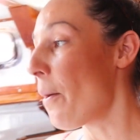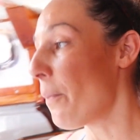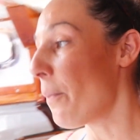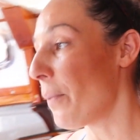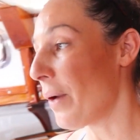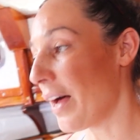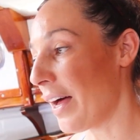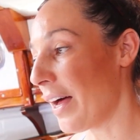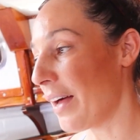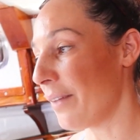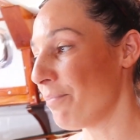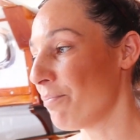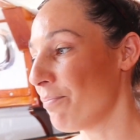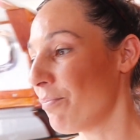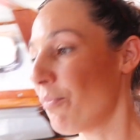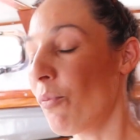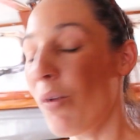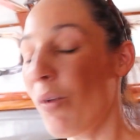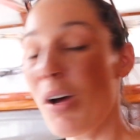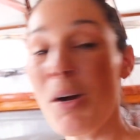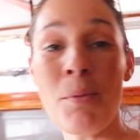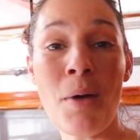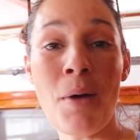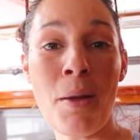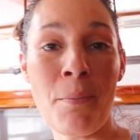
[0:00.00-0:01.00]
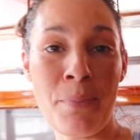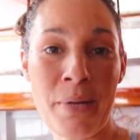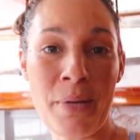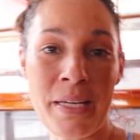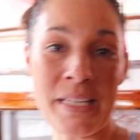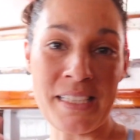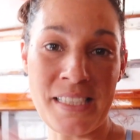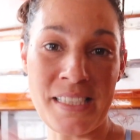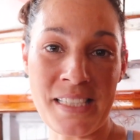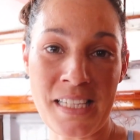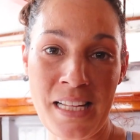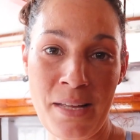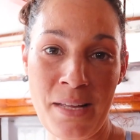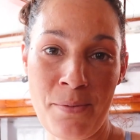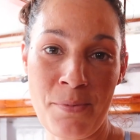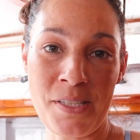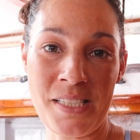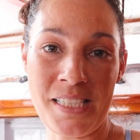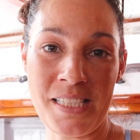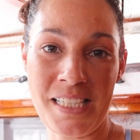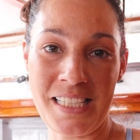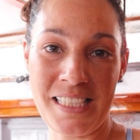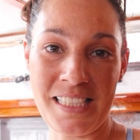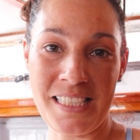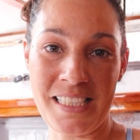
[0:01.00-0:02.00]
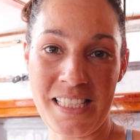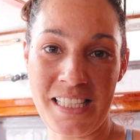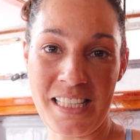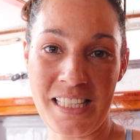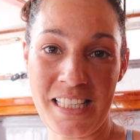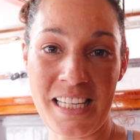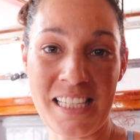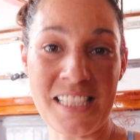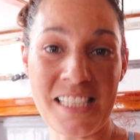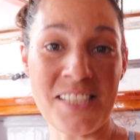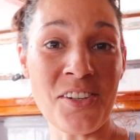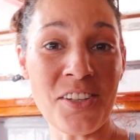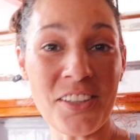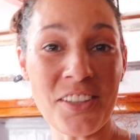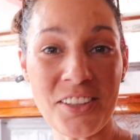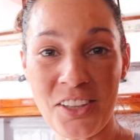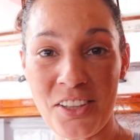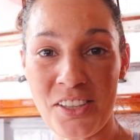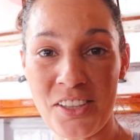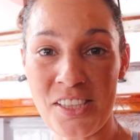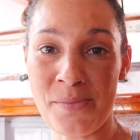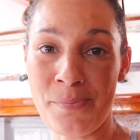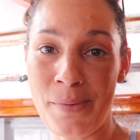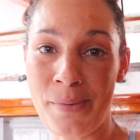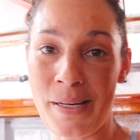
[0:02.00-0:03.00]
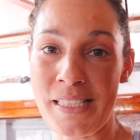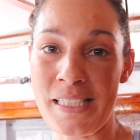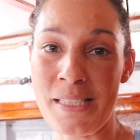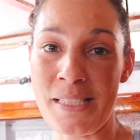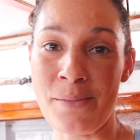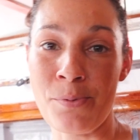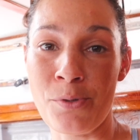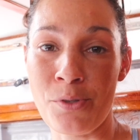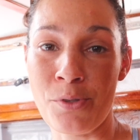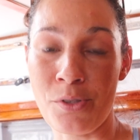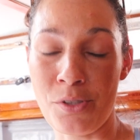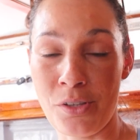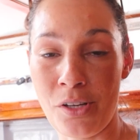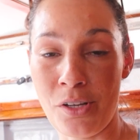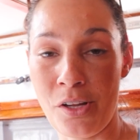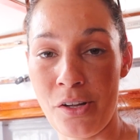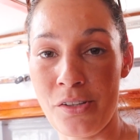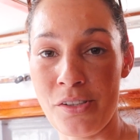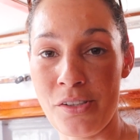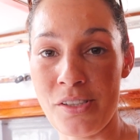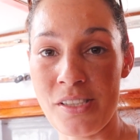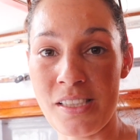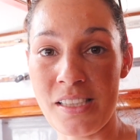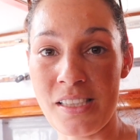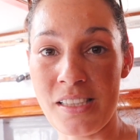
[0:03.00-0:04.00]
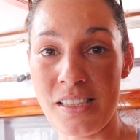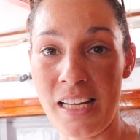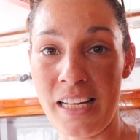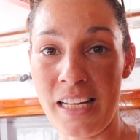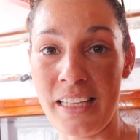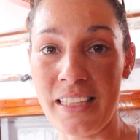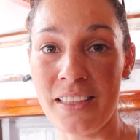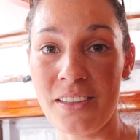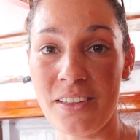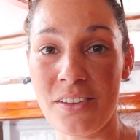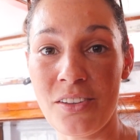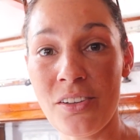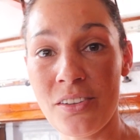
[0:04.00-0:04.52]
But one of my biggest dilemmas is there's not a lot of space to put clothes. Like,